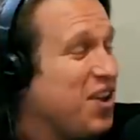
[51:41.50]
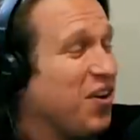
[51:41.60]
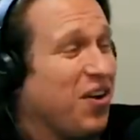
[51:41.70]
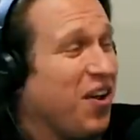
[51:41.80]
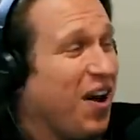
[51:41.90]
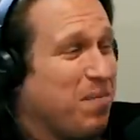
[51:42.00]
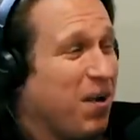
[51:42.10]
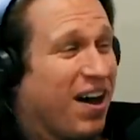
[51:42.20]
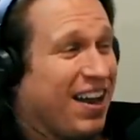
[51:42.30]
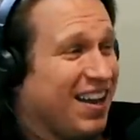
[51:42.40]
No, no, no. I
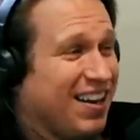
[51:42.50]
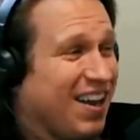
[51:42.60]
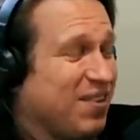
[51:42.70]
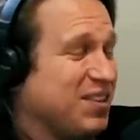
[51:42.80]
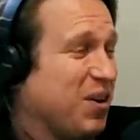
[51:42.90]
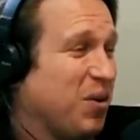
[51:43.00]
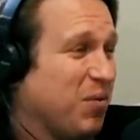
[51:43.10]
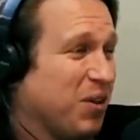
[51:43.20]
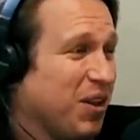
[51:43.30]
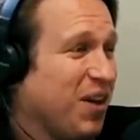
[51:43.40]
bought it. I was
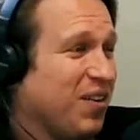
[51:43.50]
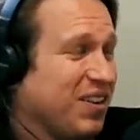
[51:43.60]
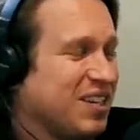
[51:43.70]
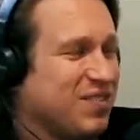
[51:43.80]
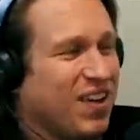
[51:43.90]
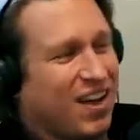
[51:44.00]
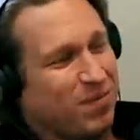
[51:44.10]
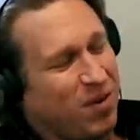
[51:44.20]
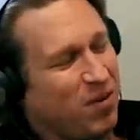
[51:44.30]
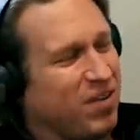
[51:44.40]
home alone because Val,
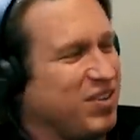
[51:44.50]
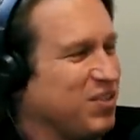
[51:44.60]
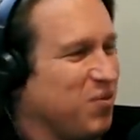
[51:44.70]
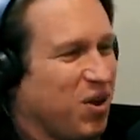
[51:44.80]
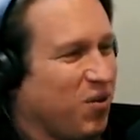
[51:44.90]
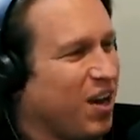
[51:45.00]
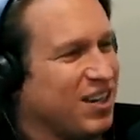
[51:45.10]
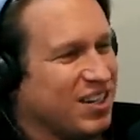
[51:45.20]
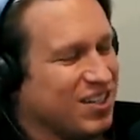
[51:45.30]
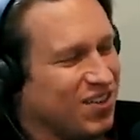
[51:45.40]
my wife, doesn't want to watch it.